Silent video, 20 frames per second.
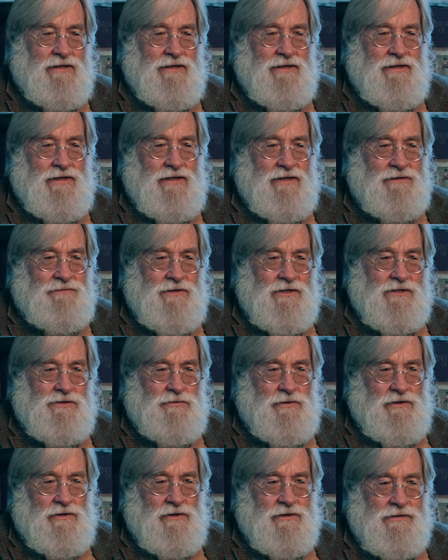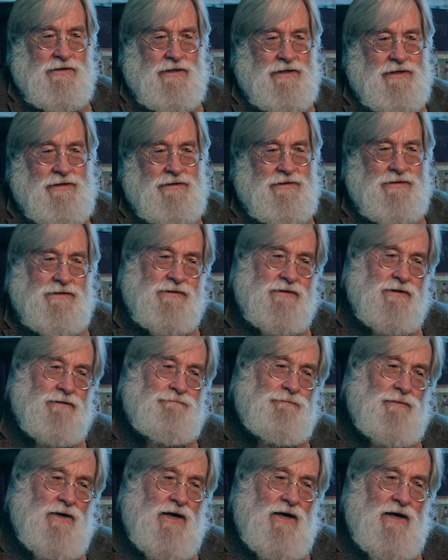And this one looks like it's,
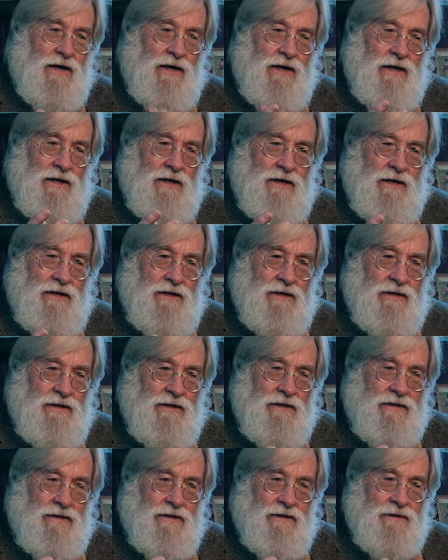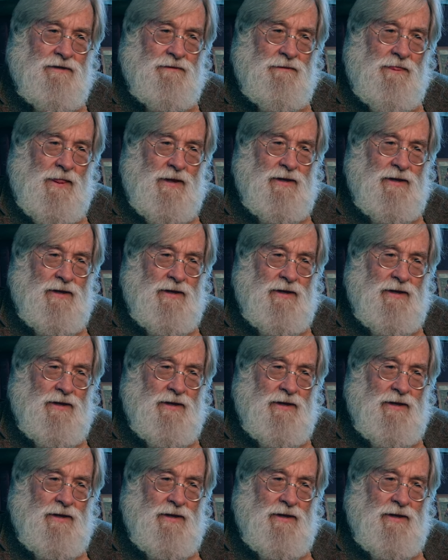uh,